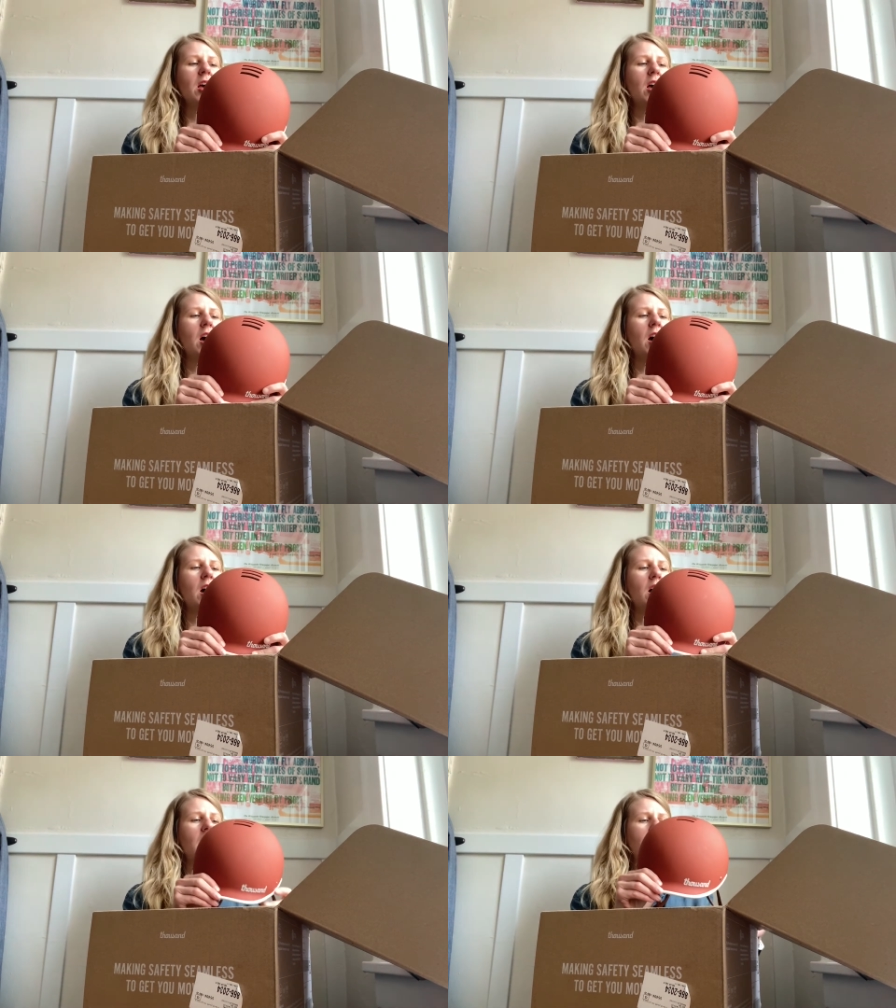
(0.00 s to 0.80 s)

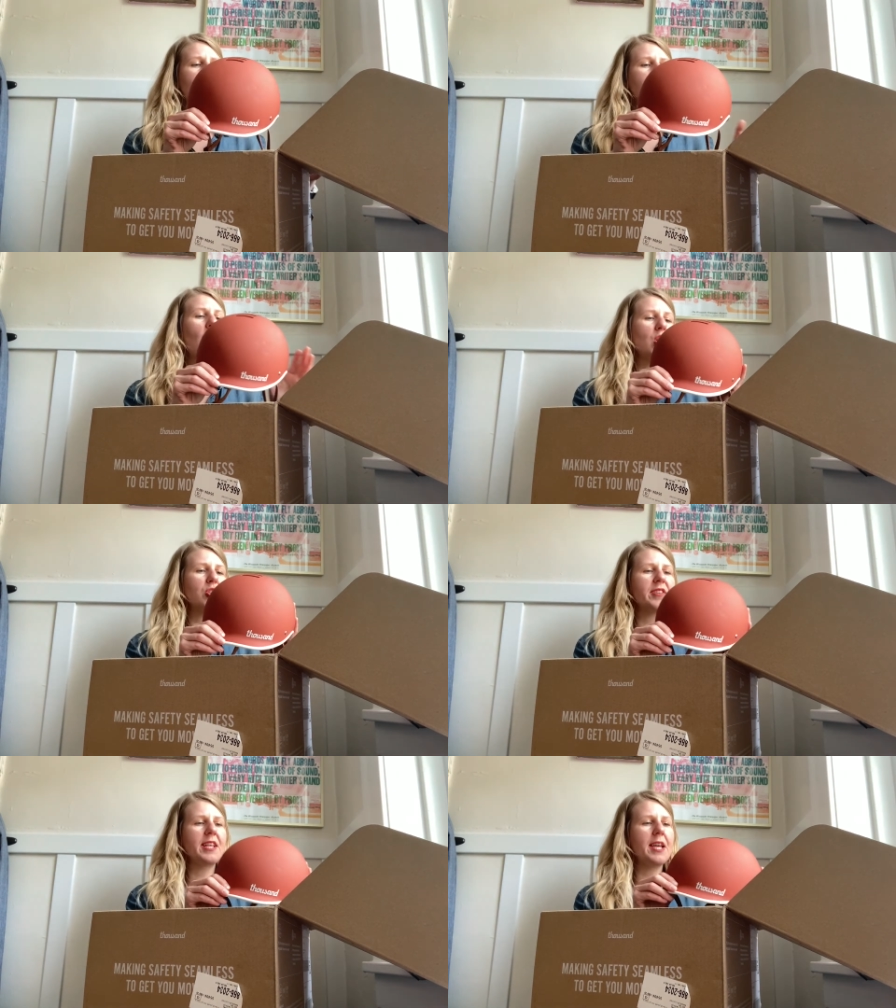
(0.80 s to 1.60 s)
color
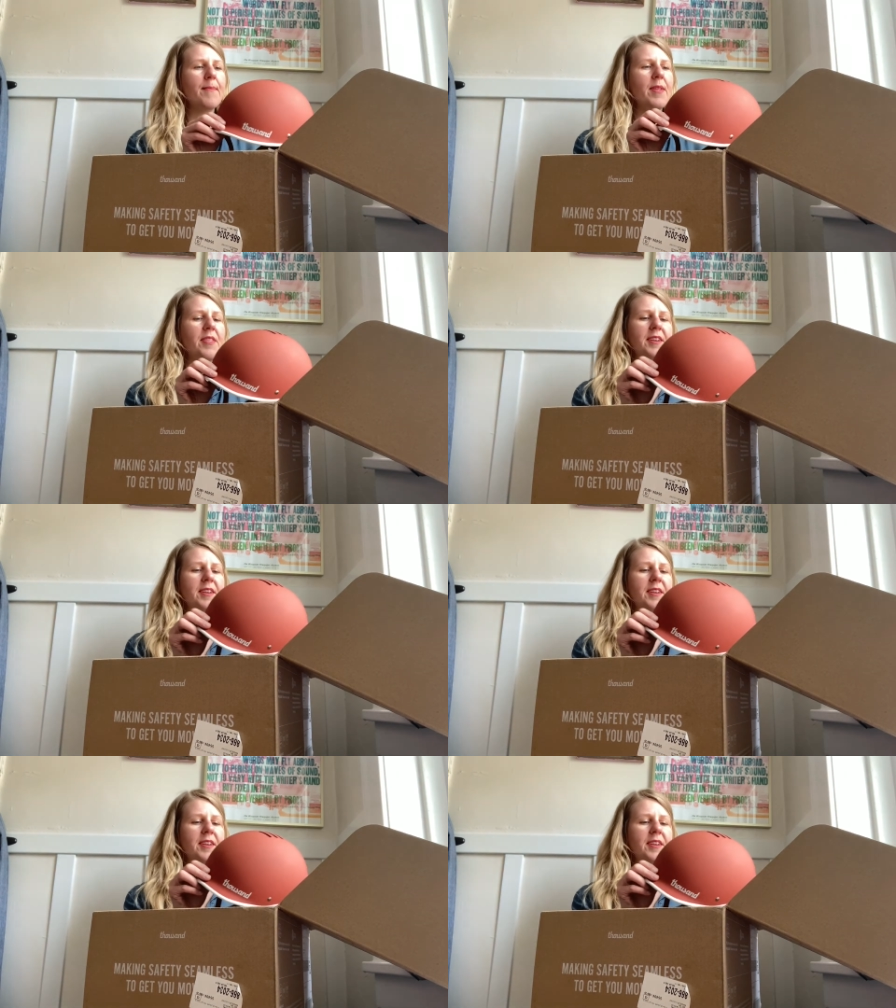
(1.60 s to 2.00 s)
scheme.